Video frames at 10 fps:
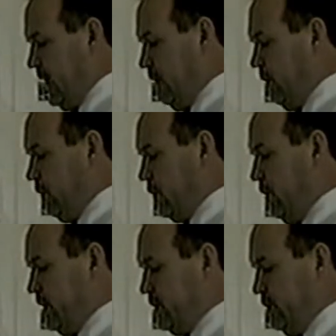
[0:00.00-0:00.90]
and what we're
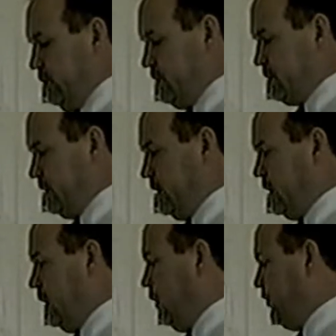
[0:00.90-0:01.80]
going to do is we're going to
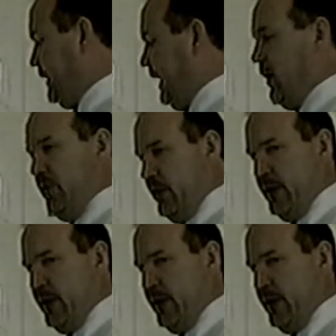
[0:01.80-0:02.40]
go down